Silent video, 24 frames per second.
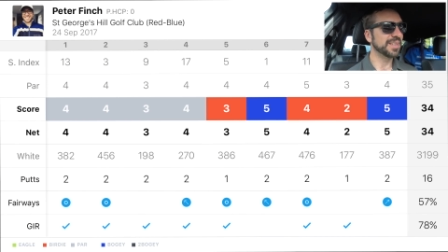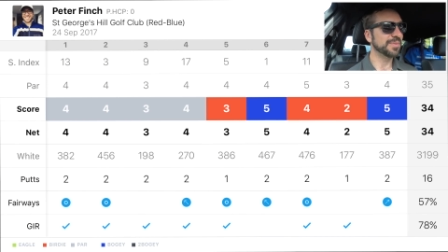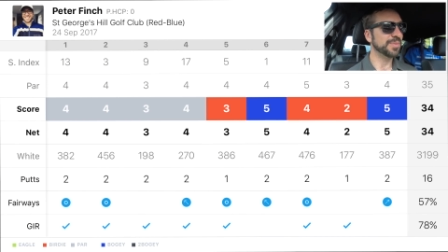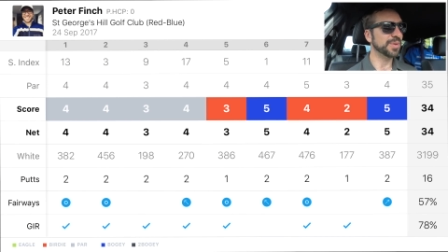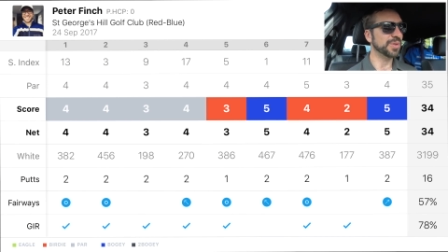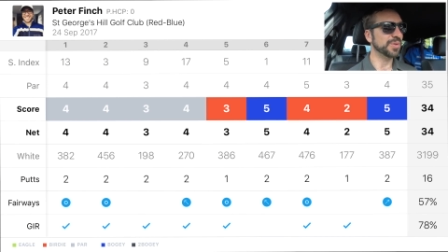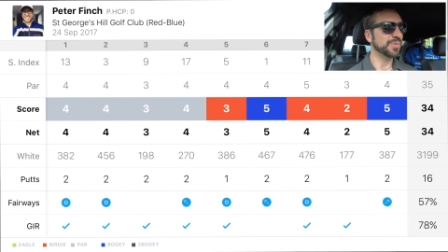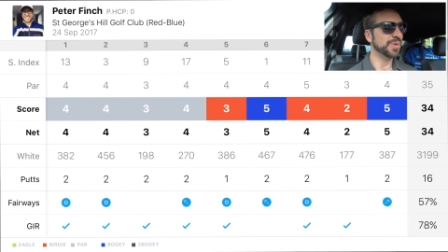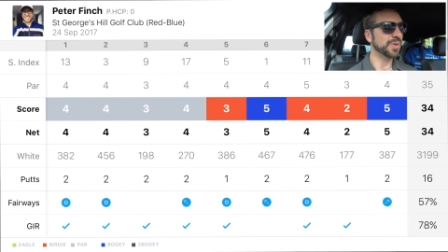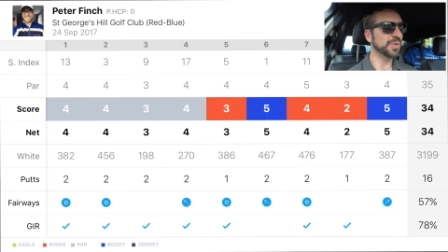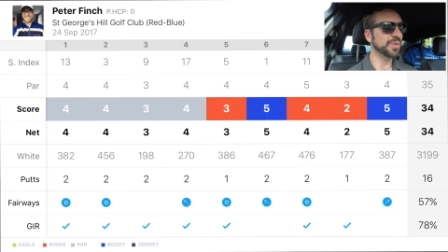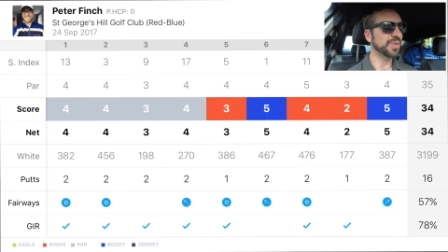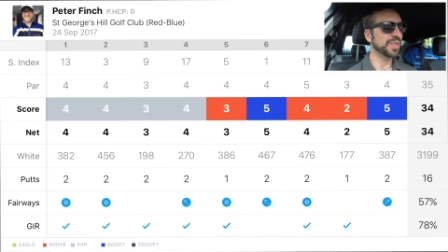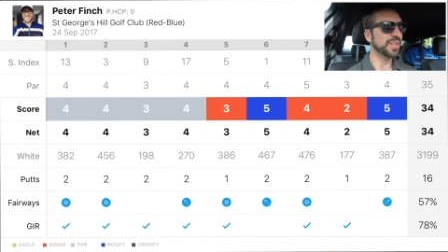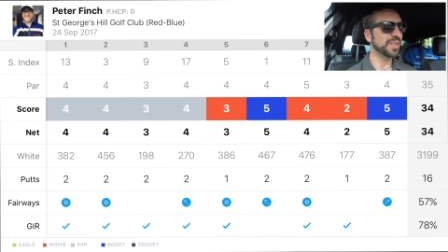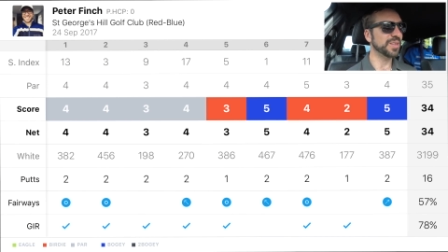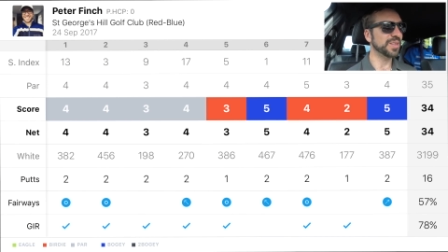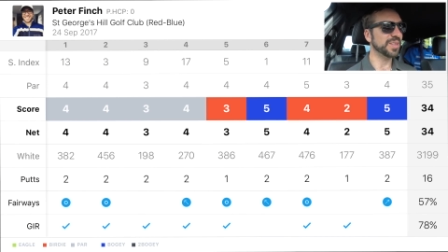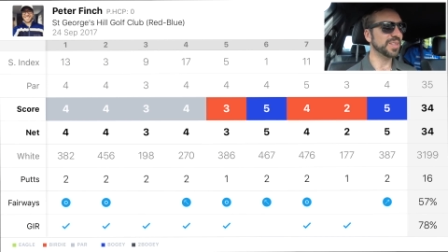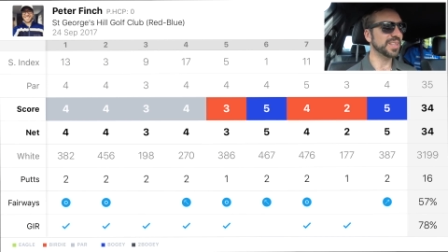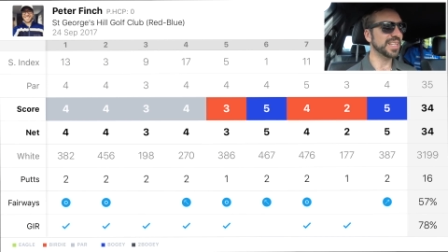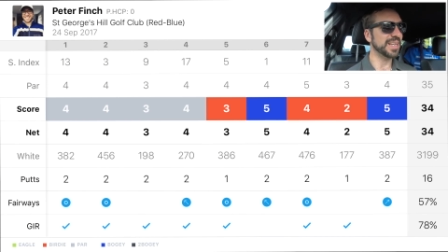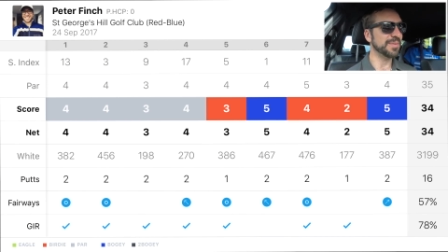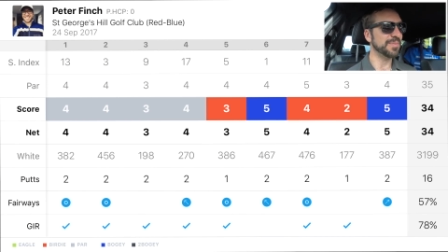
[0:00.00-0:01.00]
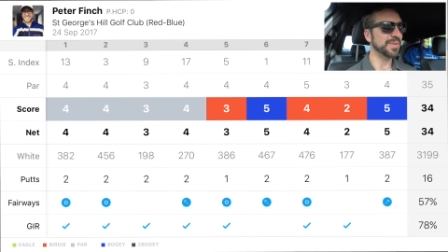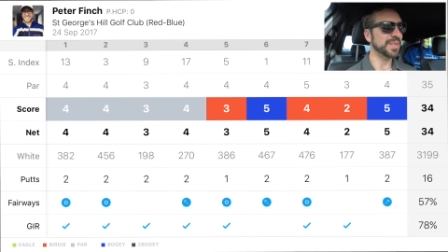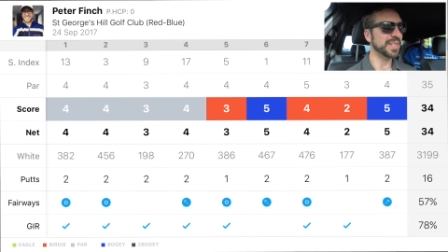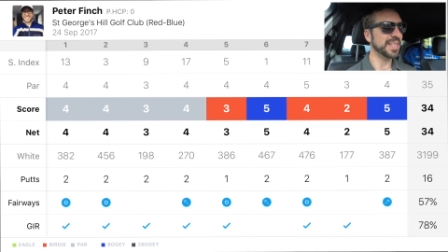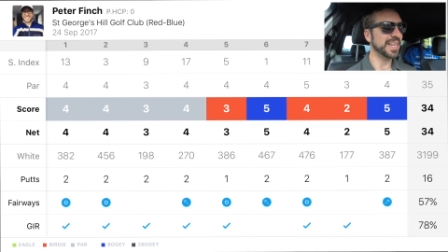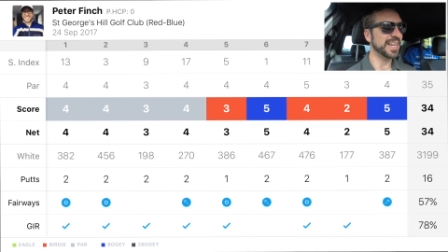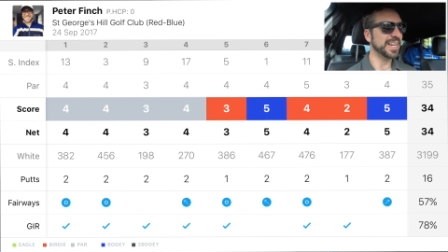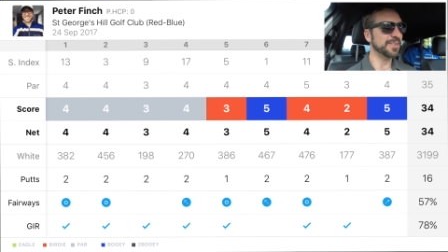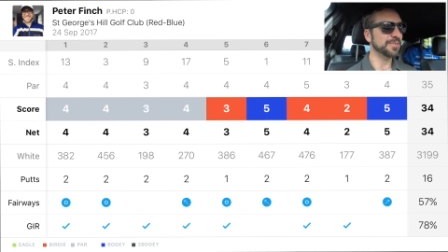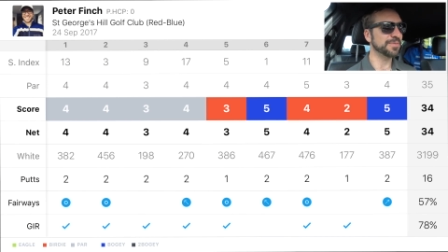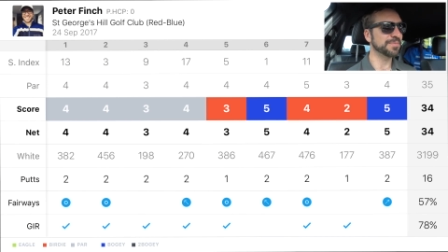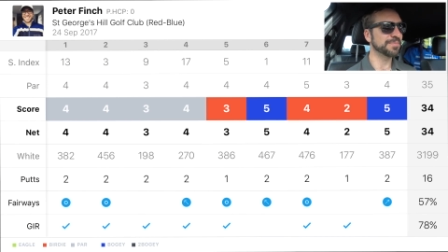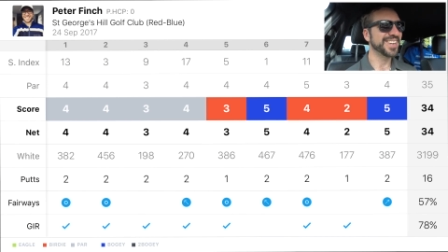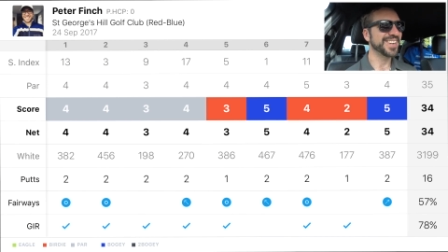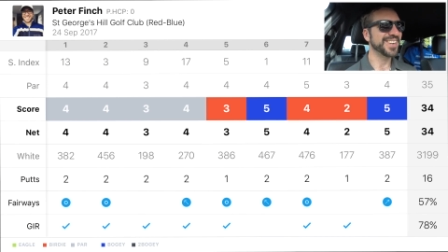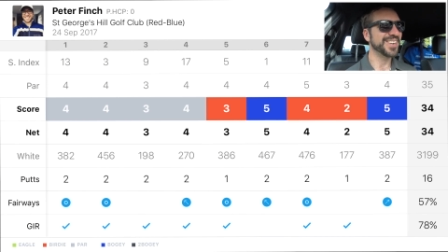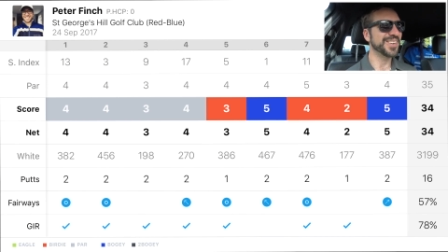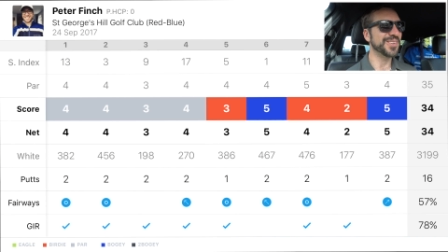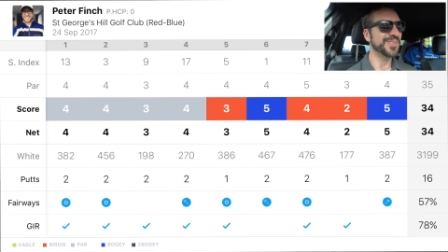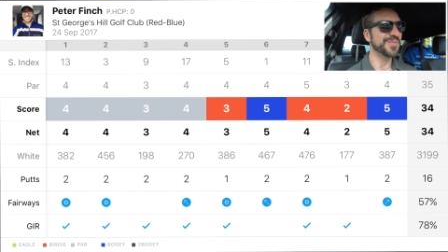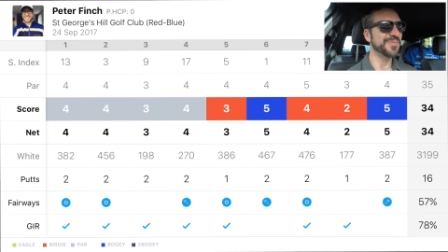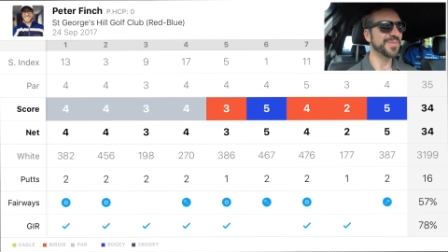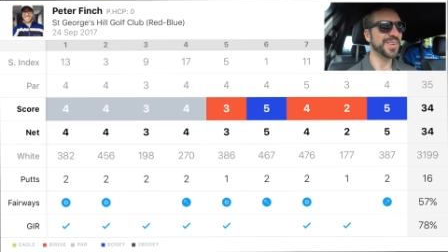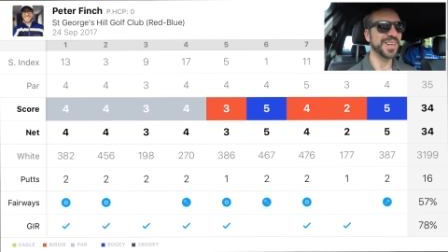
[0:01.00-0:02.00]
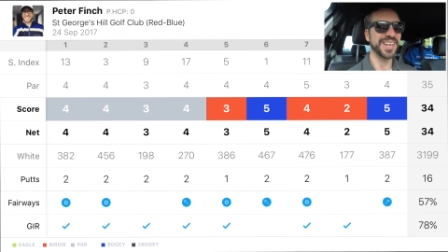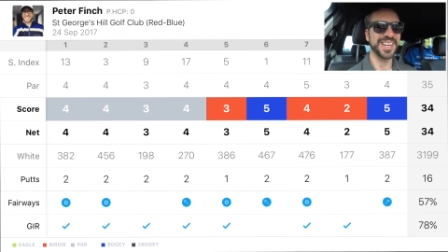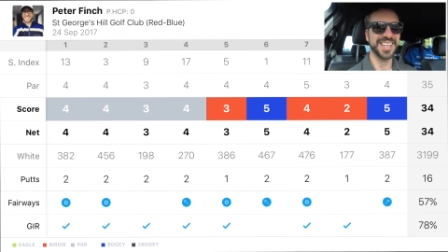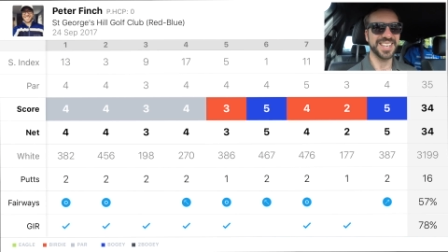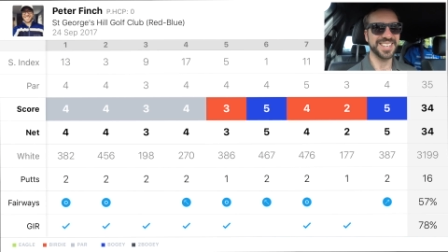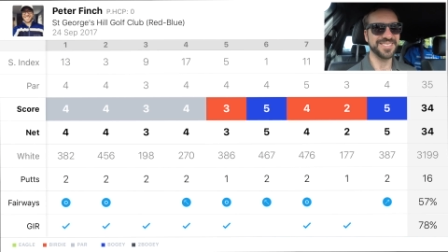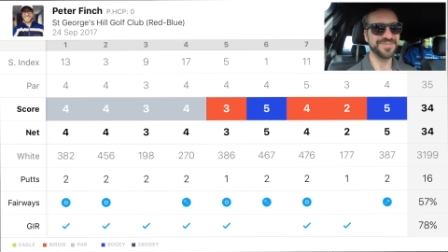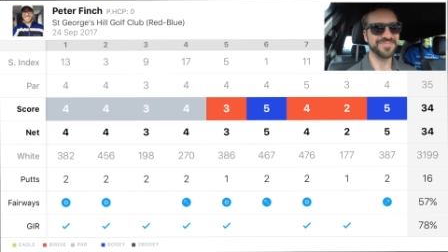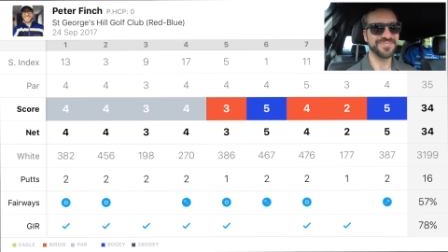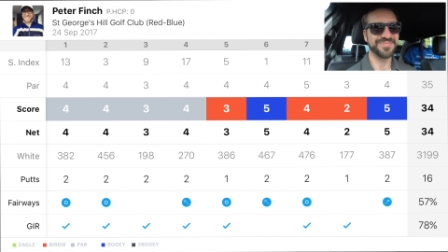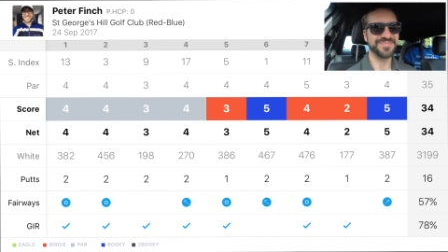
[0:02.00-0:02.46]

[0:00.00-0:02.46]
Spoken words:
But the one thing that let me down, oh my.